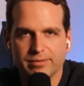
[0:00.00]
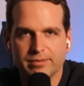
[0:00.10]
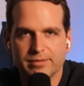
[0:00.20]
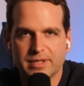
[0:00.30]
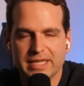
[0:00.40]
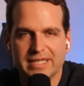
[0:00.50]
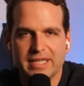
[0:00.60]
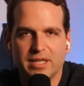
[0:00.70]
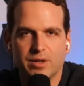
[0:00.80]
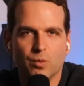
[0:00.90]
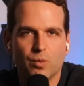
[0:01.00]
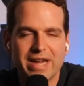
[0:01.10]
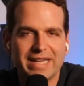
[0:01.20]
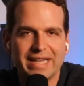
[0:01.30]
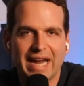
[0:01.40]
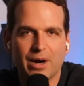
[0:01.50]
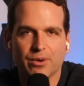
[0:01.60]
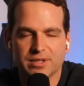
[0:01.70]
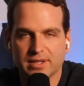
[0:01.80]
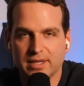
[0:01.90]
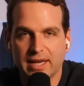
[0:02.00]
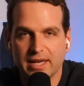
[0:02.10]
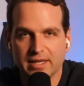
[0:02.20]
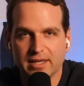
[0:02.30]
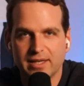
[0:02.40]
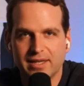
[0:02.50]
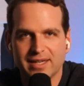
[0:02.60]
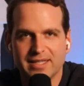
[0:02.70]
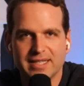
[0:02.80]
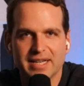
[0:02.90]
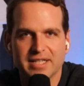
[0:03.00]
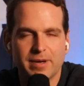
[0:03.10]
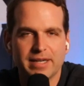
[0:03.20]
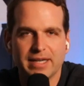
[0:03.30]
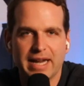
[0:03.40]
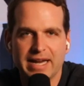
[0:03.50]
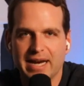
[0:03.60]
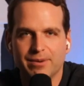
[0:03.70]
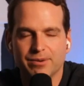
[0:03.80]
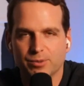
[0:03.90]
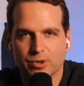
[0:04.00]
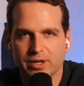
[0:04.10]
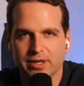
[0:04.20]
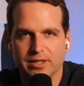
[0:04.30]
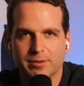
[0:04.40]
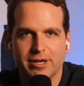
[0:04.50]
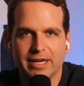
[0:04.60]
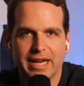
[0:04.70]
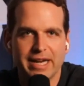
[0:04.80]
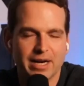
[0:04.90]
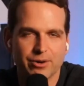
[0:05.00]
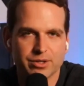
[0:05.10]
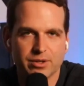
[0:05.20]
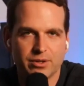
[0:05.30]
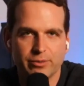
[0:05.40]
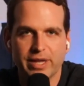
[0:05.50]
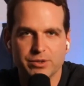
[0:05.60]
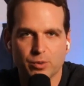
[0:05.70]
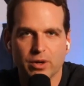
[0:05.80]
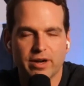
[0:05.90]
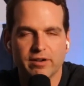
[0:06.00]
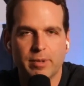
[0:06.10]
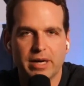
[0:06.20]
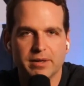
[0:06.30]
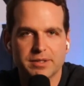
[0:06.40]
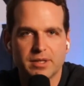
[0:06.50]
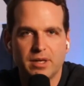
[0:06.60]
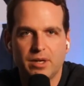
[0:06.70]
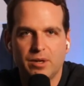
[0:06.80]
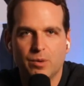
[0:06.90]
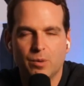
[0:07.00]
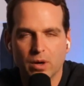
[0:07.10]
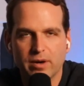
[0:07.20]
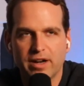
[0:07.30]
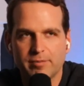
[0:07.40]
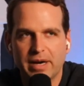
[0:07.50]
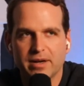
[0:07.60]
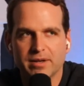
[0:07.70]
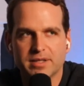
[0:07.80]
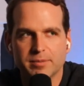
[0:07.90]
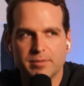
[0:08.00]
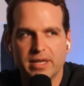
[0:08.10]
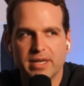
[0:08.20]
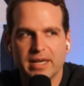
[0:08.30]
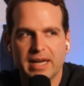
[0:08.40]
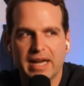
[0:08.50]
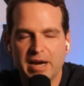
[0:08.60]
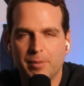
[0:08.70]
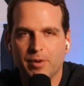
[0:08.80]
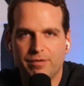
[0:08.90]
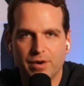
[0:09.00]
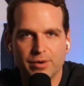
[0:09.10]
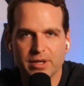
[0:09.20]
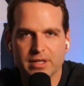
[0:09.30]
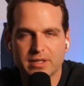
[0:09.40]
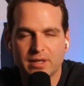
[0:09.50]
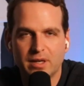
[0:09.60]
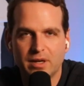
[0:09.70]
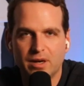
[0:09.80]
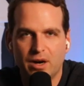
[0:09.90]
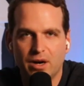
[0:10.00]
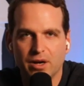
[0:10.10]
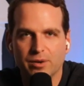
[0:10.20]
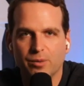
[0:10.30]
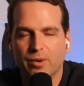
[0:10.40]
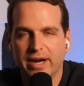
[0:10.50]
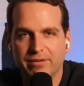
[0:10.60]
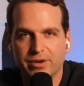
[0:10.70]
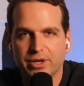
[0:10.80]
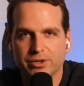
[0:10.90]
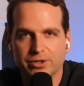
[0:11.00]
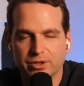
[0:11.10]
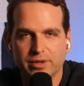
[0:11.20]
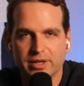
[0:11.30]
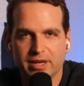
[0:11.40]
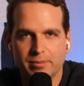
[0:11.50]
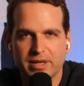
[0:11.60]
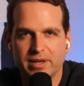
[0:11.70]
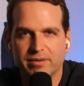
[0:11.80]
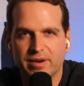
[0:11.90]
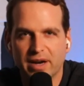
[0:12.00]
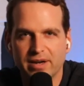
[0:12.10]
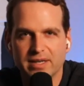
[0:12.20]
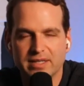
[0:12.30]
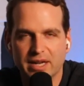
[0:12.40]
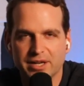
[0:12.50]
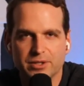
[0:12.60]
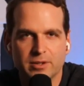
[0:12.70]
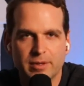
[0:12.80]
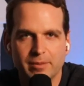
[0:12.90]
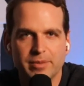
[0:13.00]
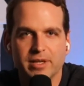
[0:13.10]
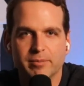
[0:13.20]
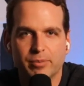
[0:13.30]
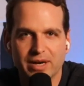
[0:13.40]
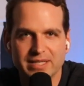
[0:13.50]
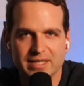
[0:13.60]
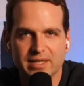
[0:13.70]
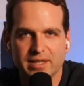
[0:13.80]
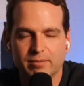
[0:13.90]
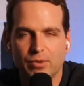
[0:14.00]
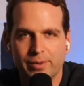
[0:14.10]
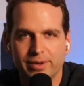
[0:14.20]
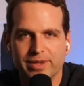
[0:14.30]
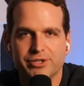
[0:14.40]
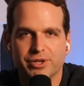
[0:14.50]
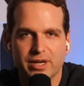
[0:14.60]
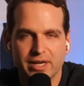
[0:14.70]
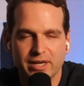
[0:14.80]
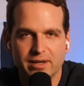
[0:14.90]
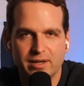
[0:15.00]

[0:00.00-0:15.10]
16 waking hours in a day, it's not spending 8 hours working and spending 8 hours at home, and that's work-life balance. Work-life balance is being hyper focused on whatever you're doing and being very intentional about being present in the moment that you're in.